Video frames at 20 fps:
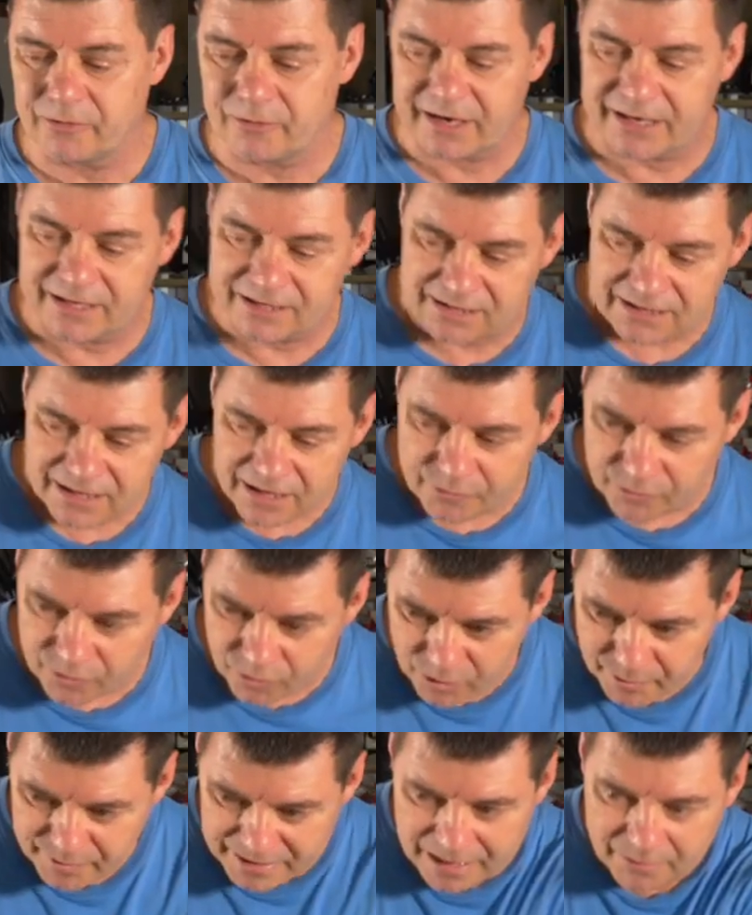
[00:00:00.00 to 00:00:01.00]
one is we
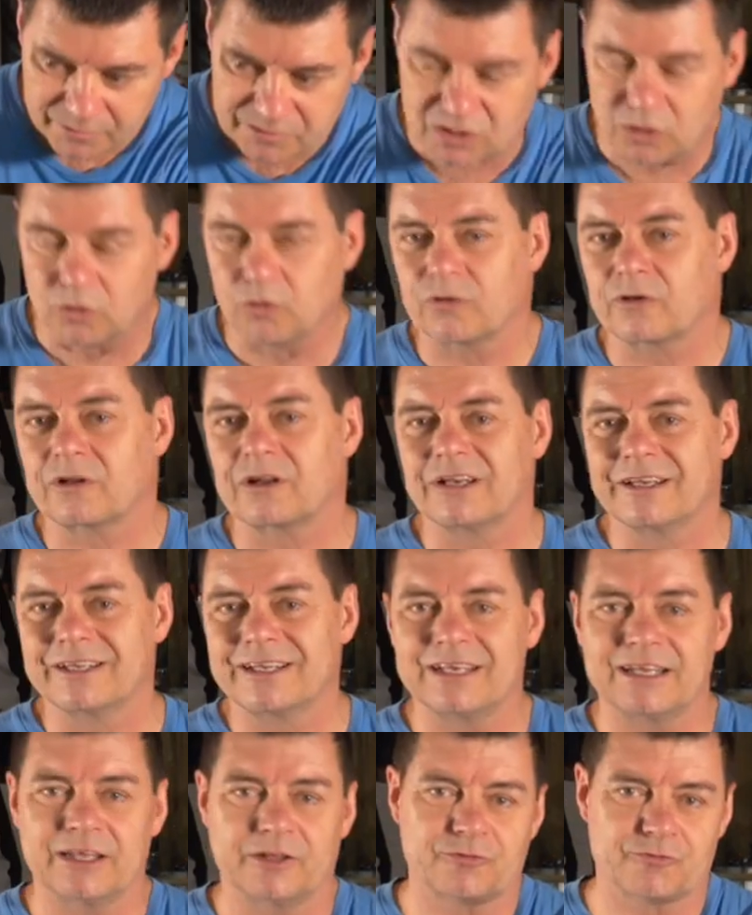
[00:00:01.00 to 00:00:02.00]
want to be able to look
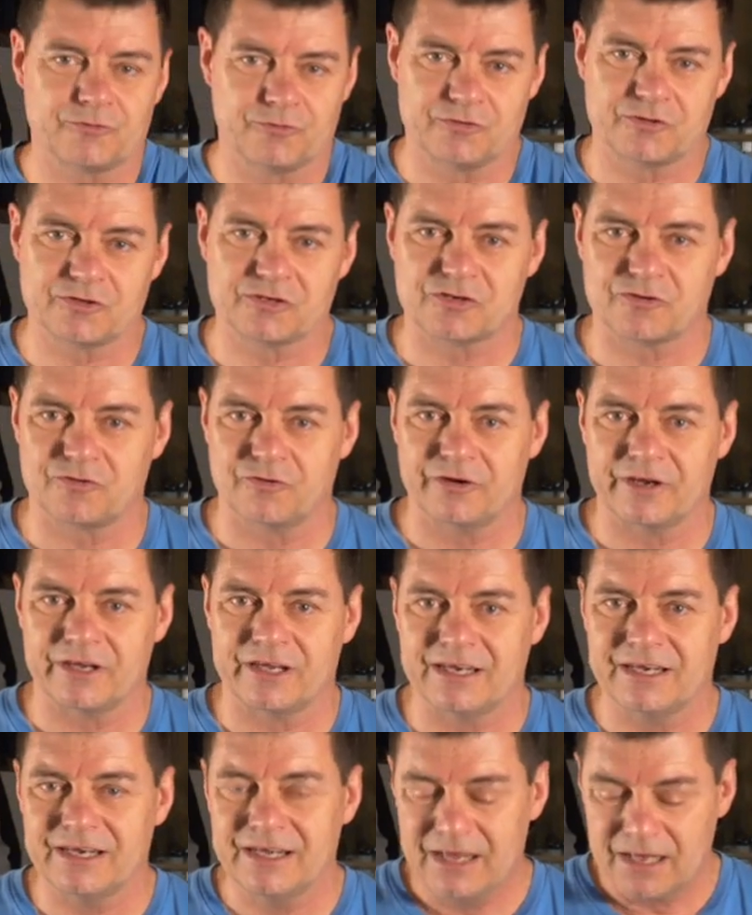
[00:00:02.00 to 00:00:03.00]
clearly through the
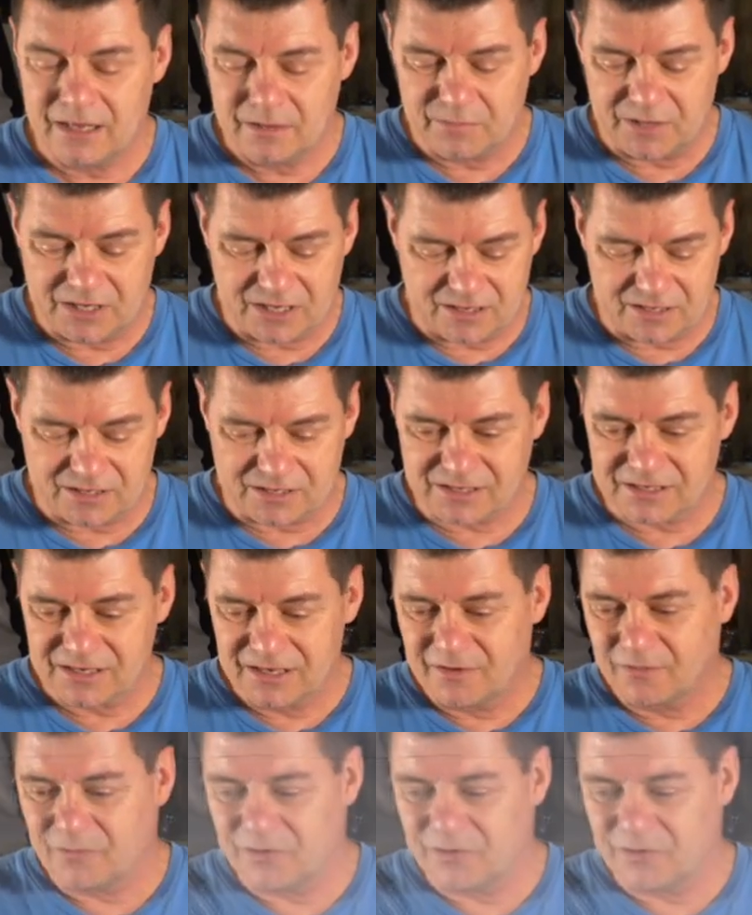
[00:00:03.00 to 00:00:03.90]
screen, because